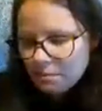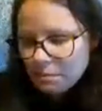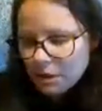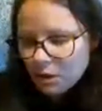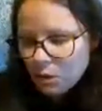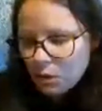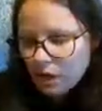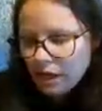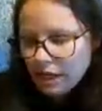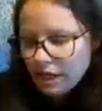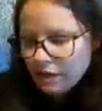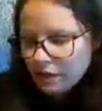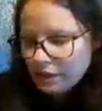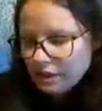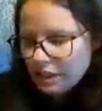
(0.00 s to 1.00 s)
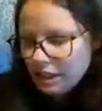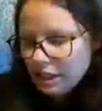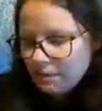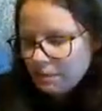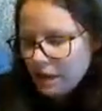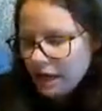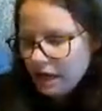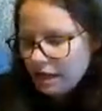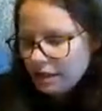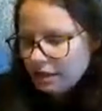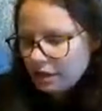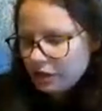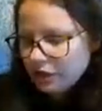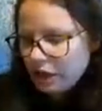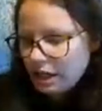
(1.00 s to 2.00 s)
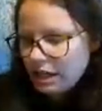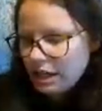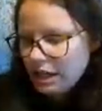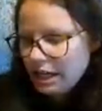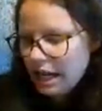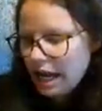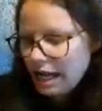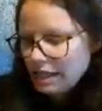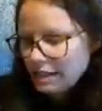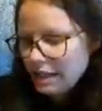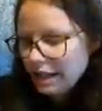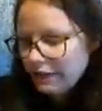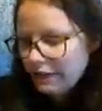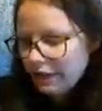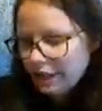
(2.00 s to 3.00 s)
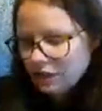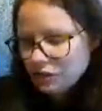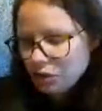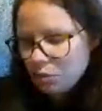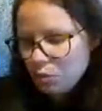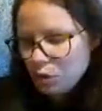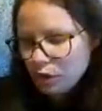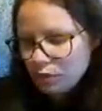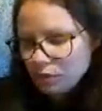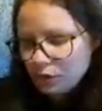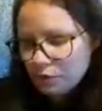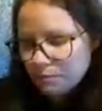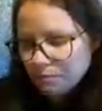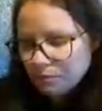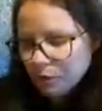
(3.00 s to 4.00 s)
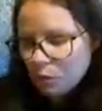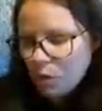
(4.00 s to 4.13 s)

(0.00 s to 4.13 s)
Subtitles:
McCoy and her team had created a high-tech financial war room